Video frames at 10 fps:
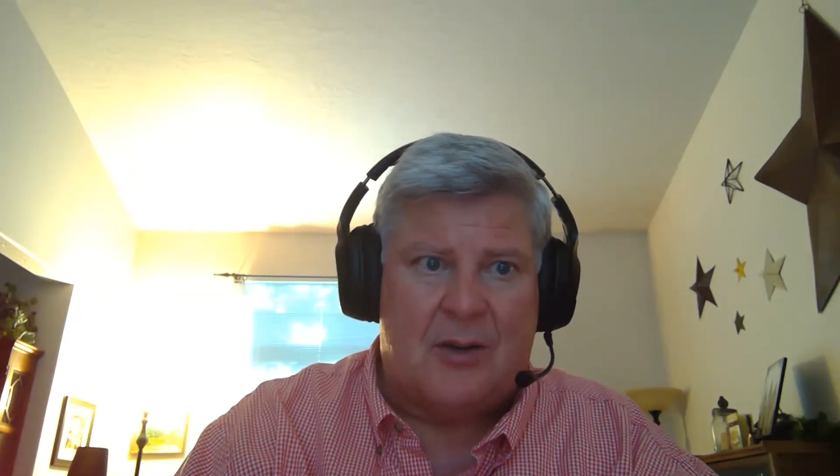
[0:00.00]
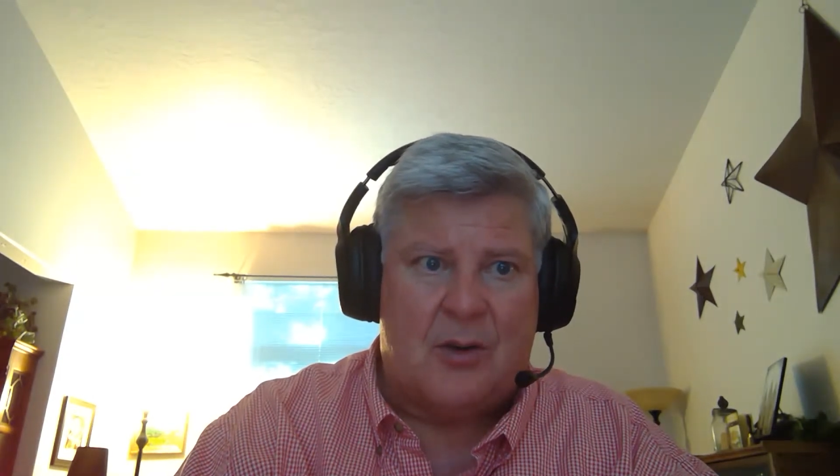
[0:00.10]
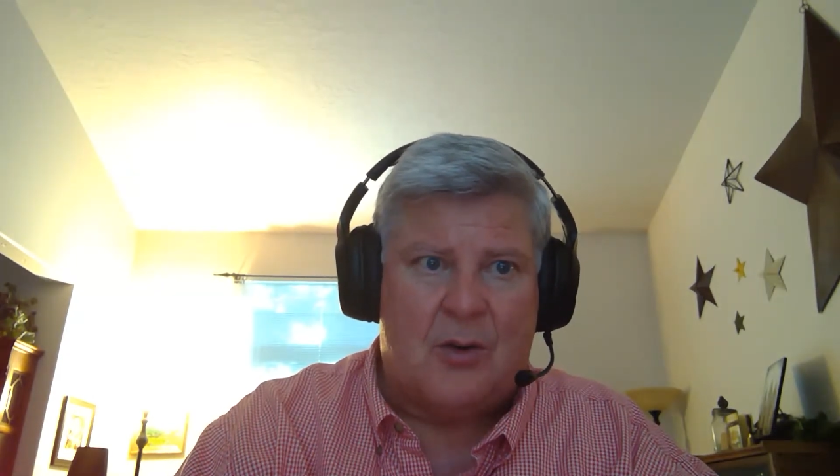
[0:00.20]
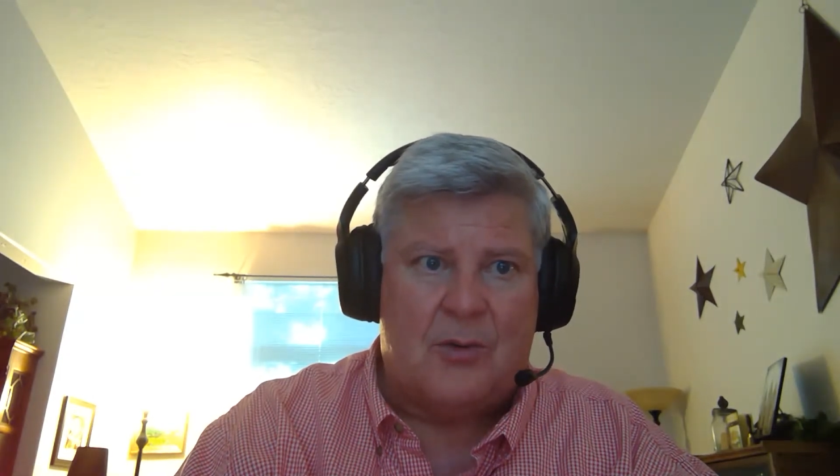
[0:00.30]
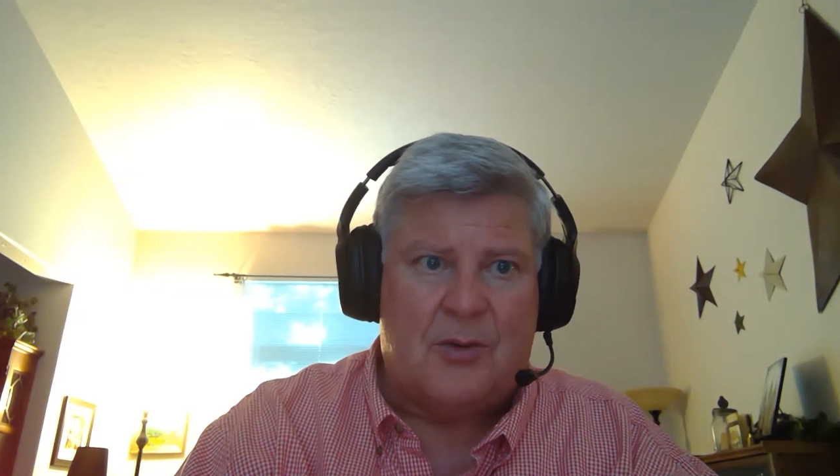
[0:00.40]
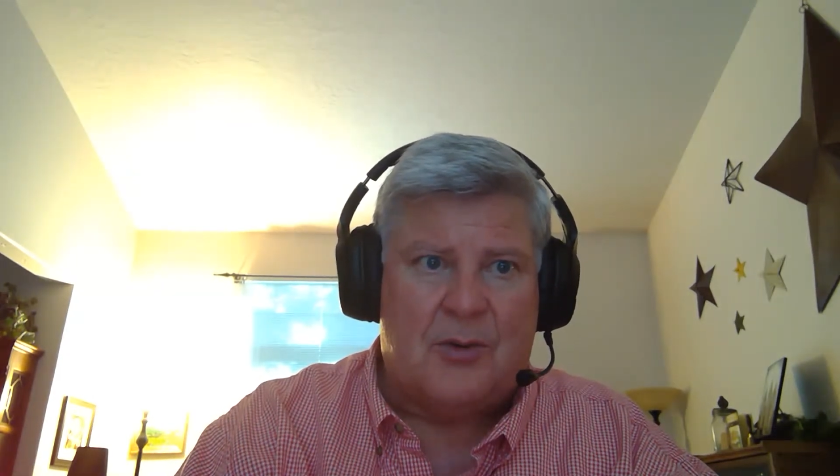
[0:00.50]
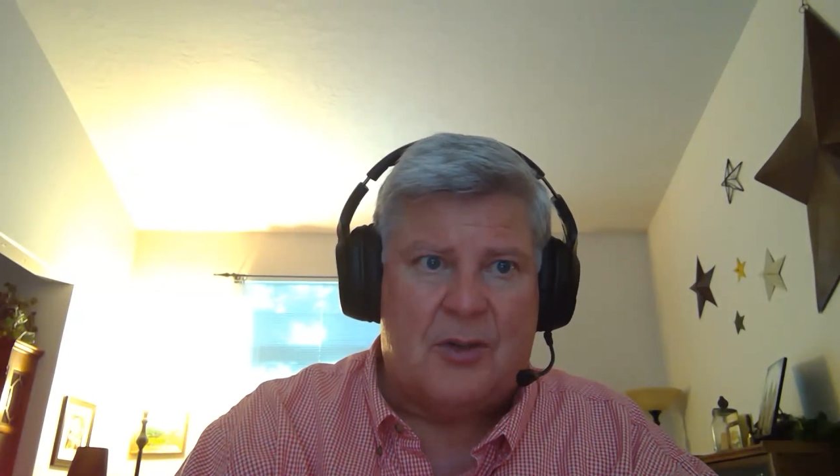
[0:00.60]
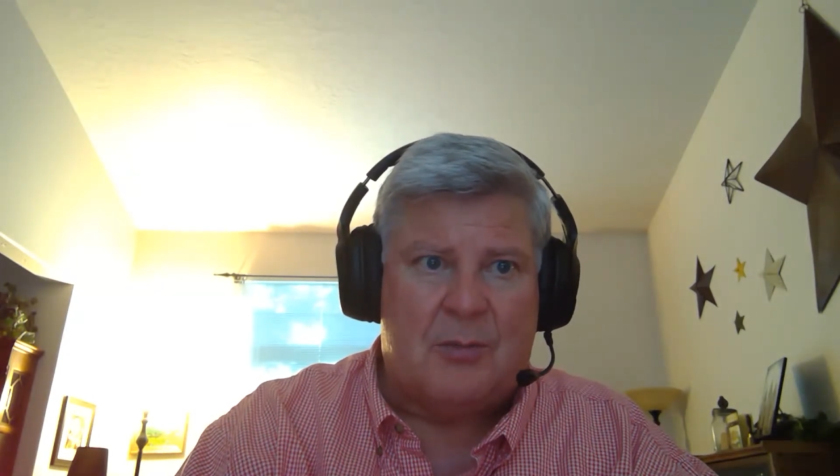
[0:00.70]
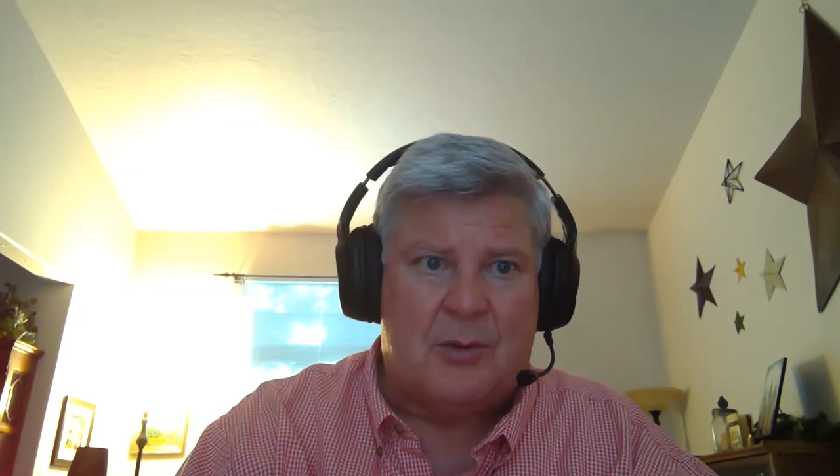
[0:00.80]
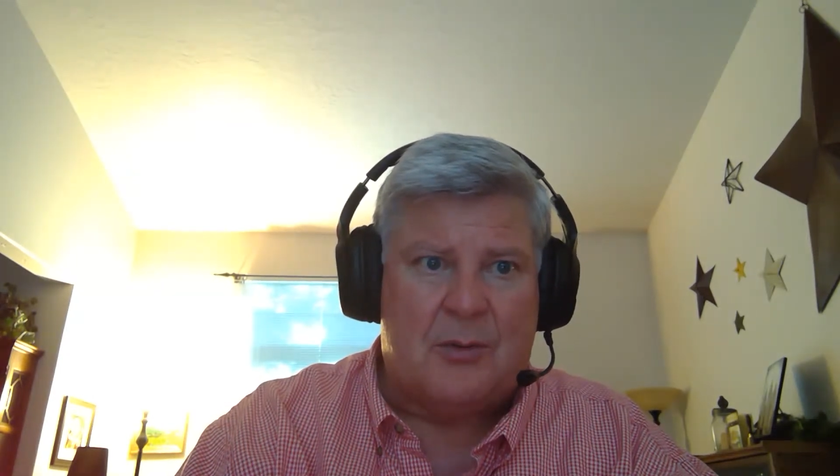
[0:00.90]
go to
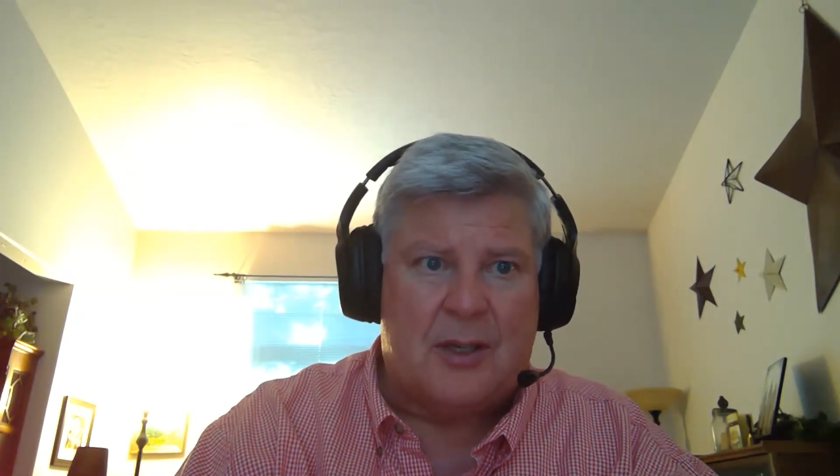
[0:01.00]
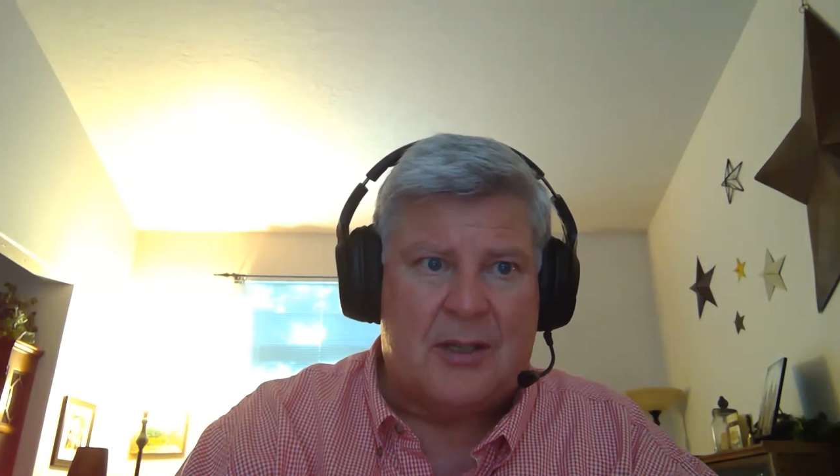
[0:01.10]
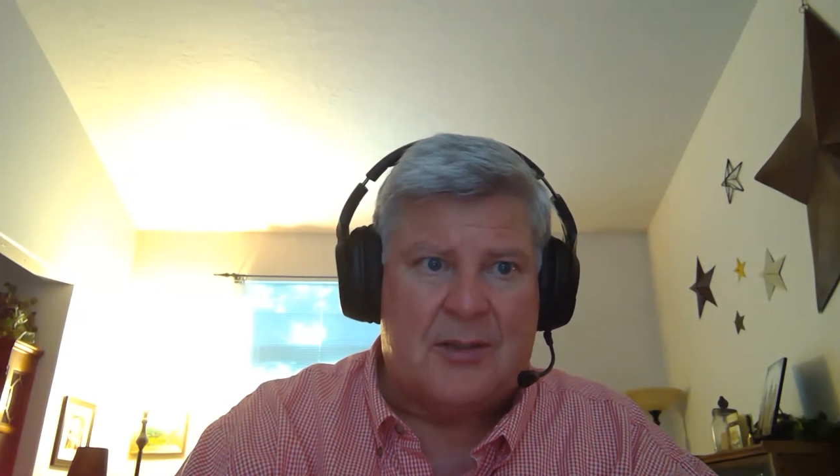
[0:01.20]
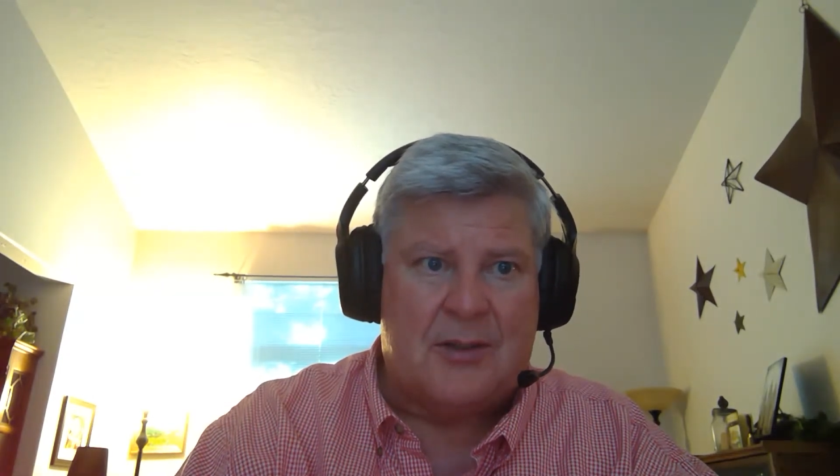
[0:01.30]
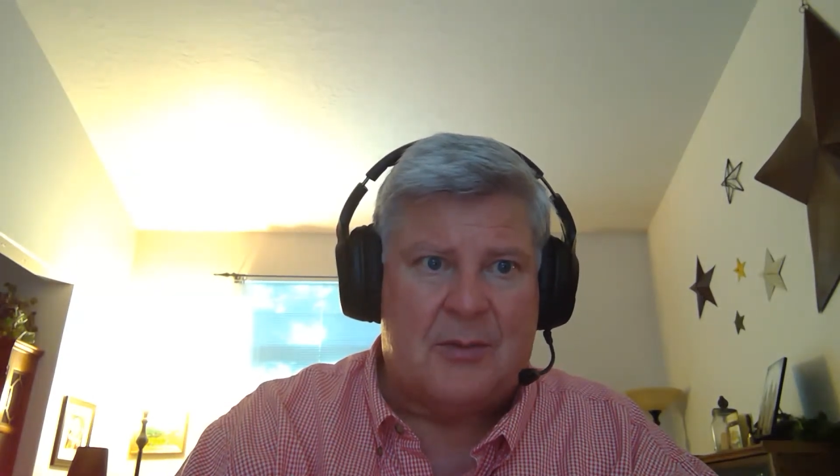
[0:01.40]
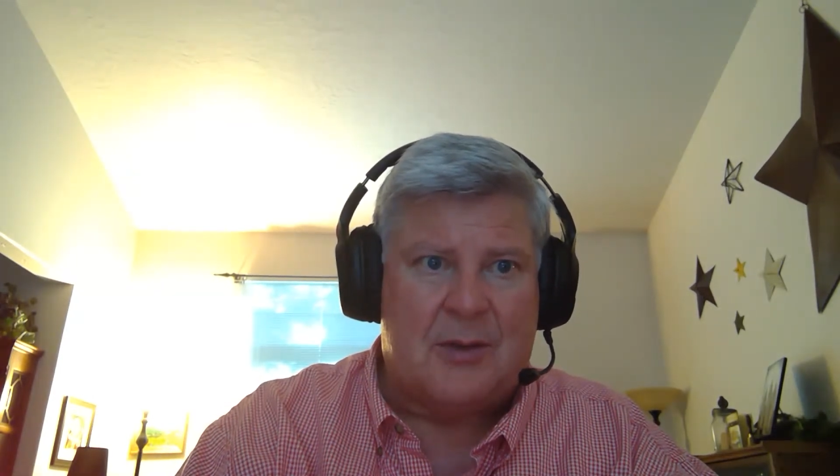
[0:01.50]
couple relationship.